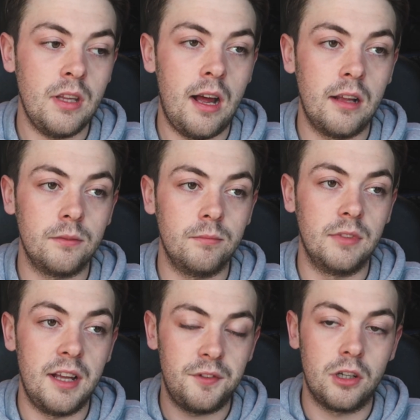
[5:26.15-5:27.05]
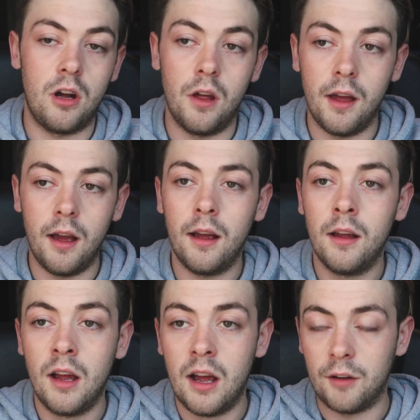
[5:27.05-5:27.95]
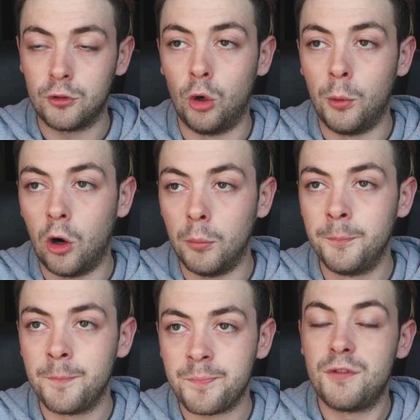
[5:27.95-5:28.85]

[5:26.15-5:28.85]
I left the car there. I've come home.